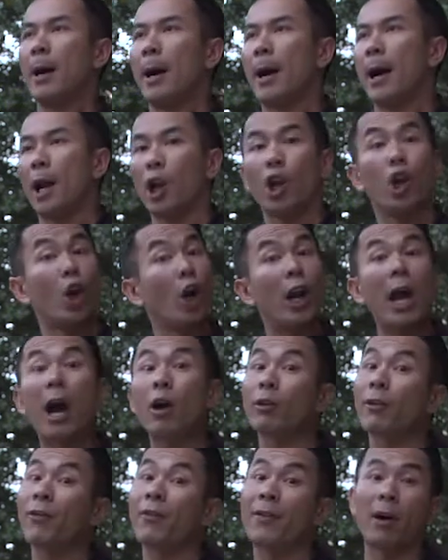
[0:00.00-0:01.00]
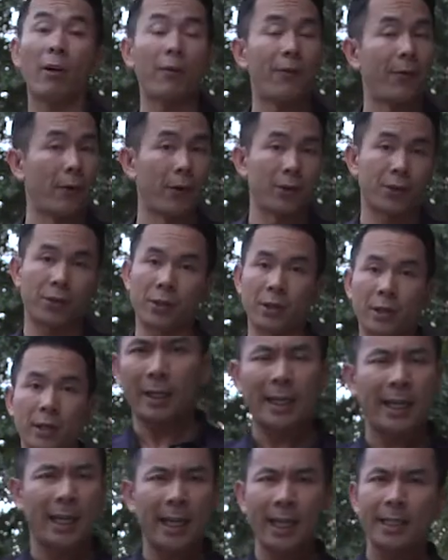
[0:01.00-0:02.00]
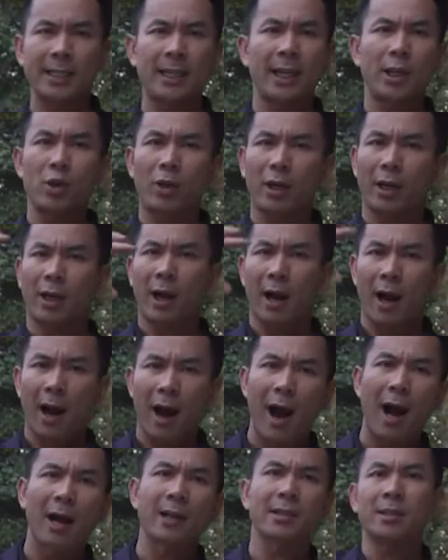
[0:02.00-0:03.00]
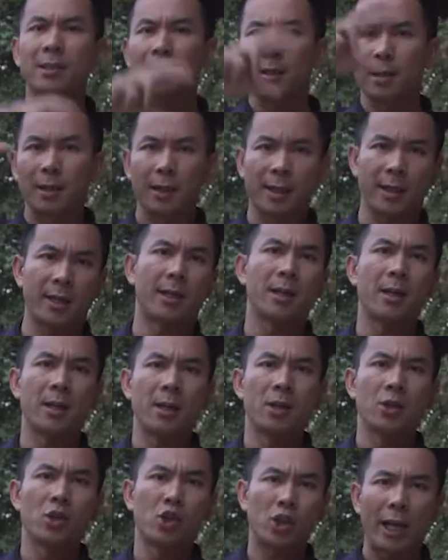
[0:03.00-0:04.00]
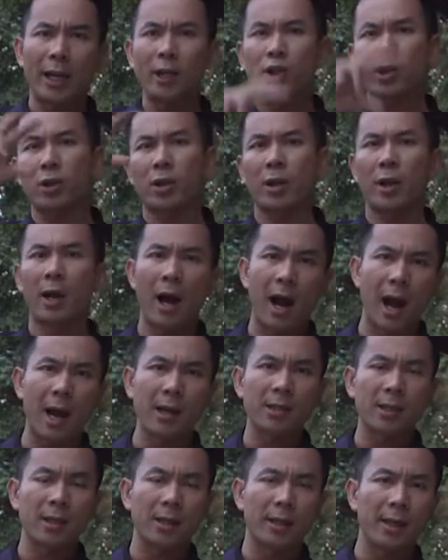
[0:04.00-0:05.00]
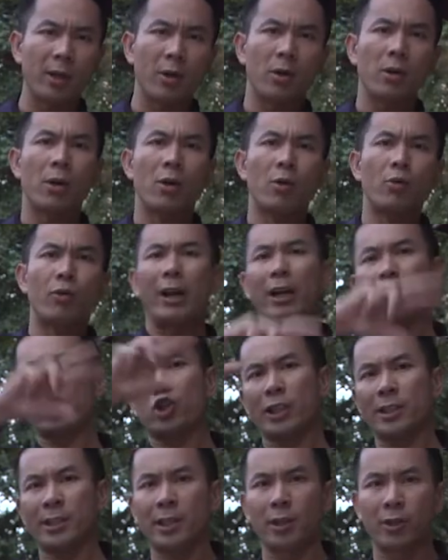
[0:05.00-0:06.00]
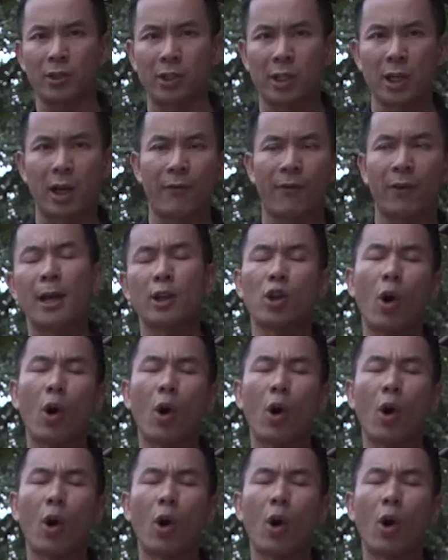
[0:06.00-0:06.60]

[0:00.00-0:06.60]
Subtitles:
Learn how to fail first. The key is that you got to constantly changing, constantly readjusting yourself.